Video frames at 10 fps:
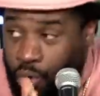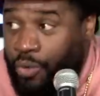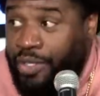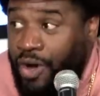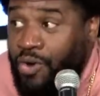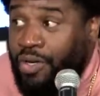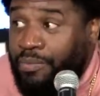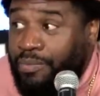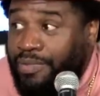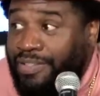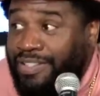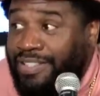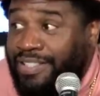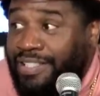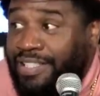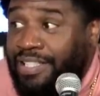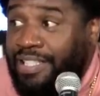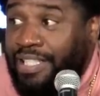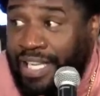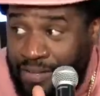Oh, Corey Holcomb. Mm.
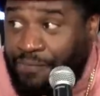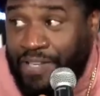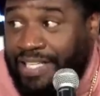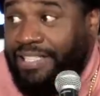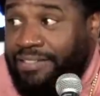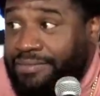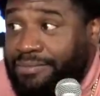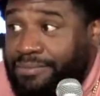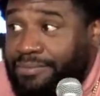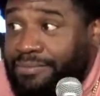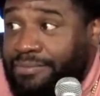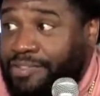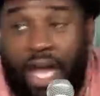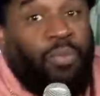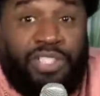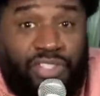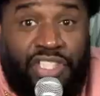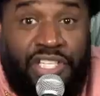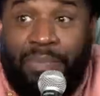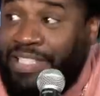He funny. Mm-hmm. I went
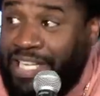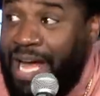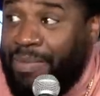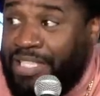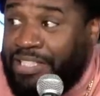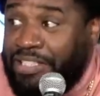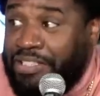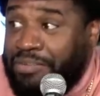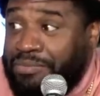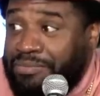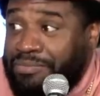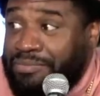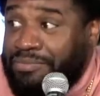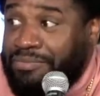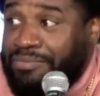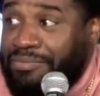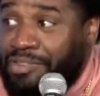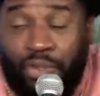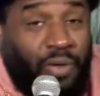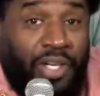to see him at the comedy club.
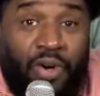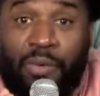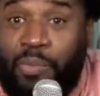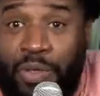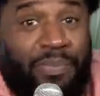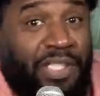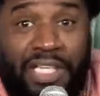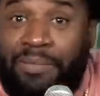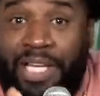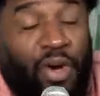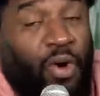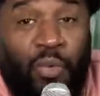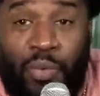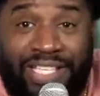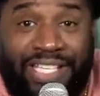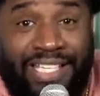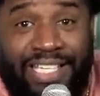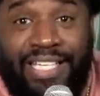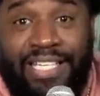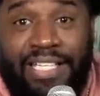Corey Holcomb ripped it up that whole
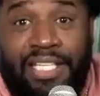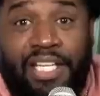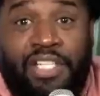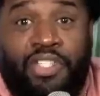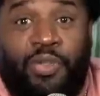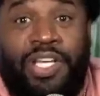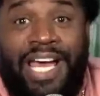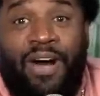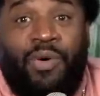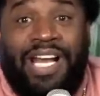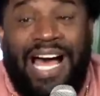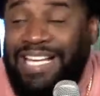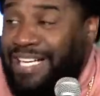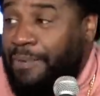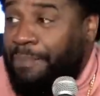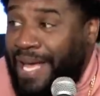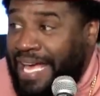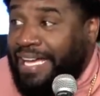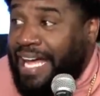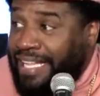weekend. So now when I come
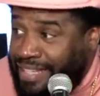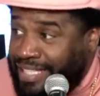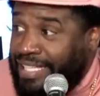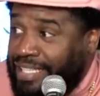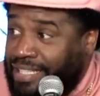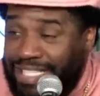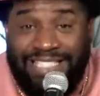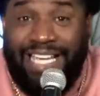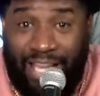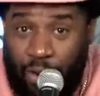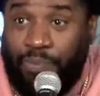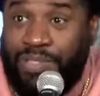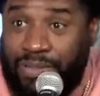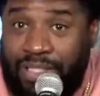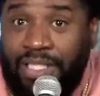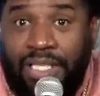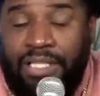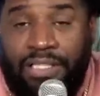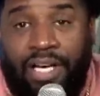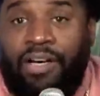back, I think this helps.
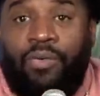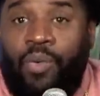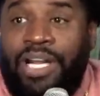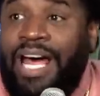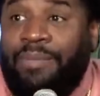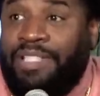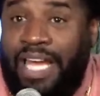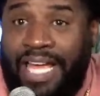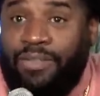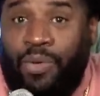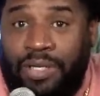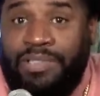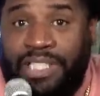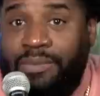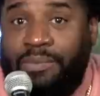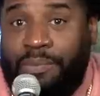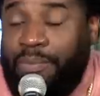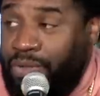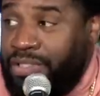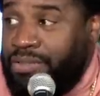Dog, what I'm what I'm telling
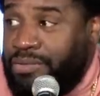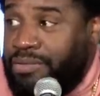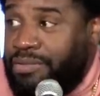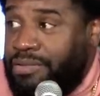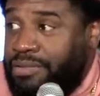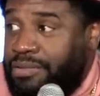promoters,